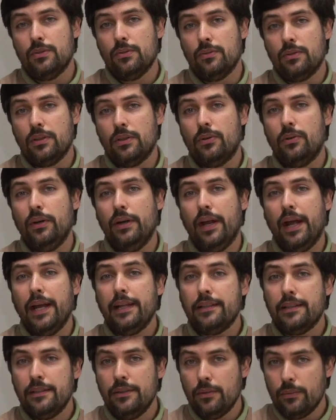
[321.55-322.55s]
to
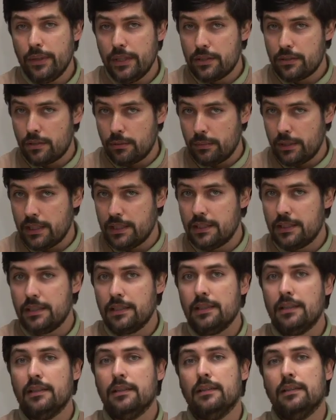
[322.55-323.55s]
create new instruments